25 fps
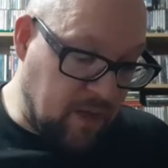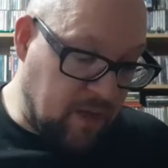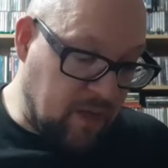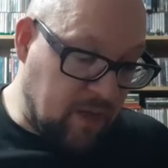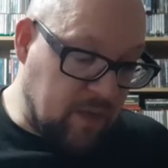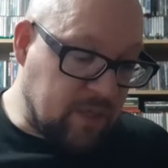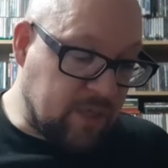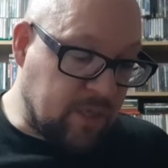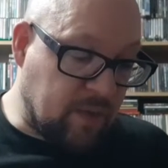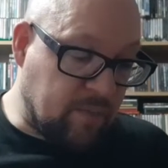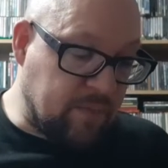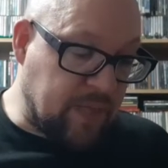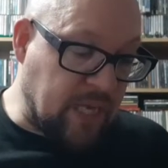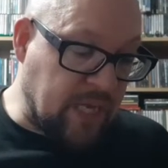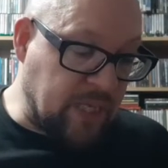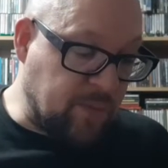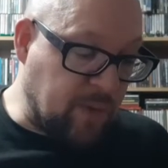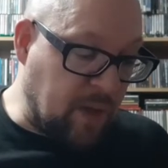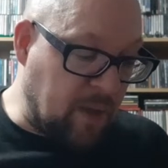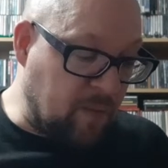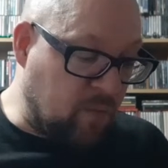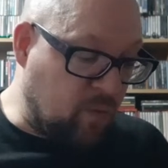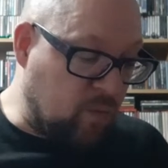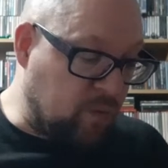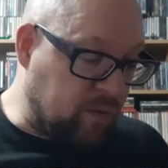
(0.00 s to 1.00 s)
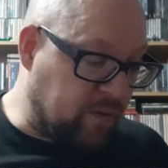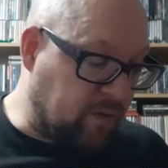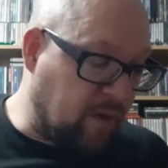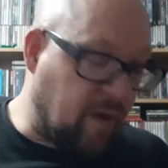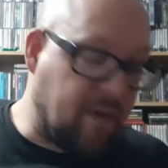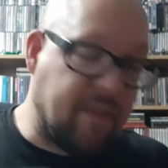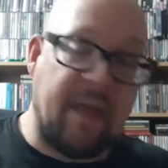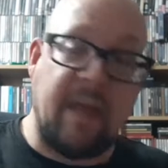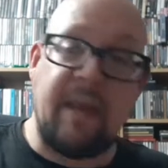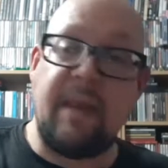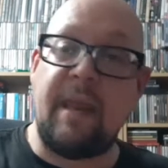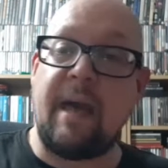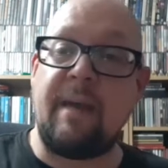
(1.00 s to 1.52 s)
Some days people would write
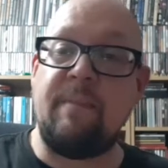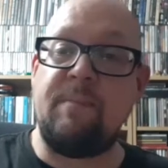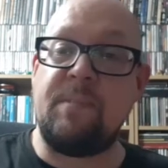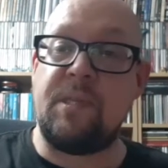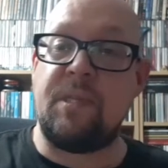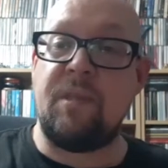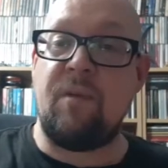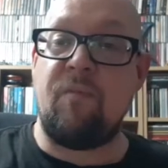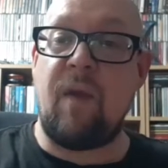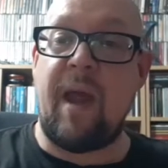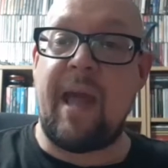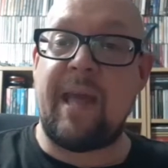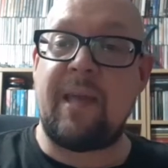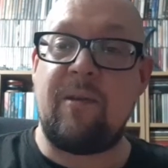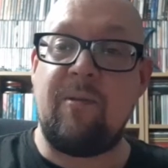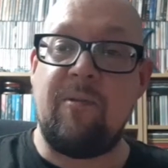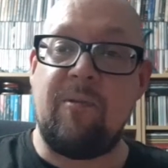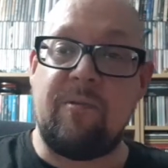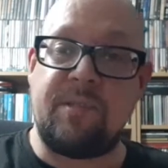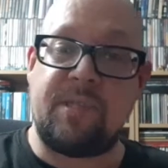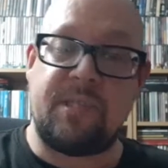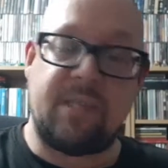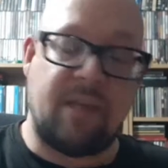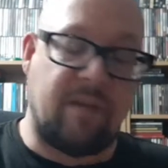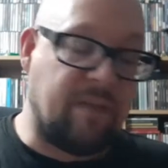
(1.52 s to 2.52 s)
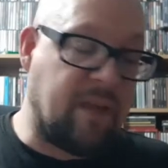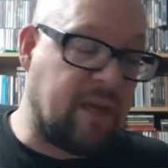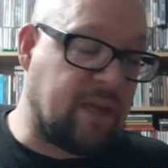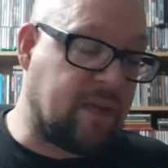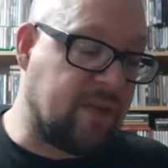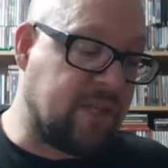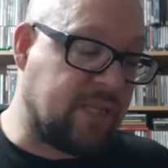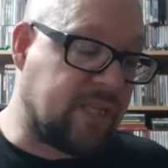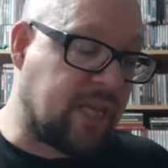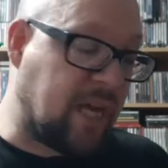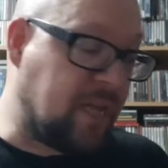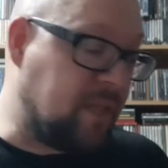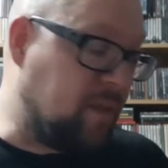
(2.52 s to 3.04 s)
their names in the records so they
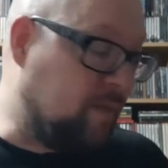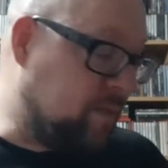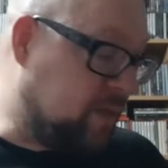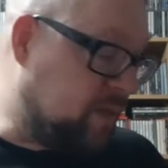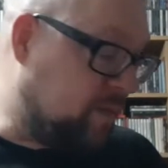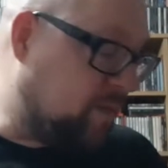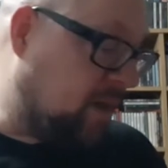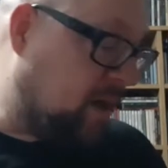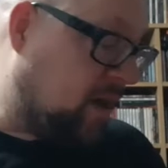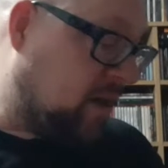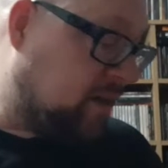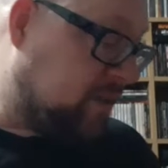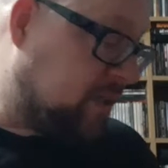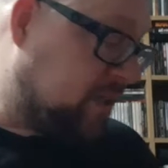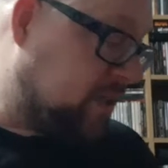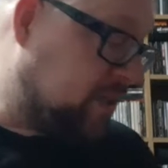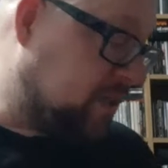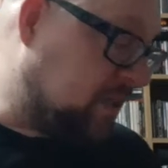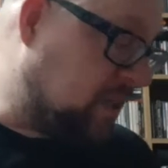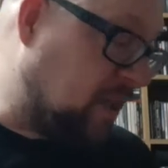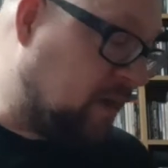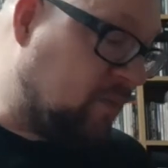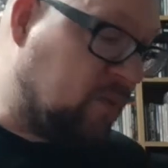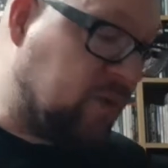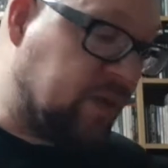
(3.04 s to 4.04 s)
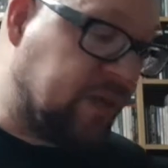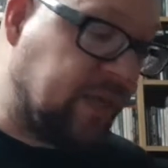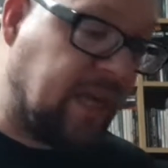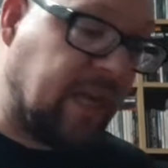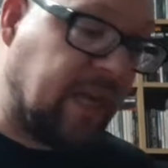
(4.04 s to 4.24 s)
could take them to parties and they wouldn't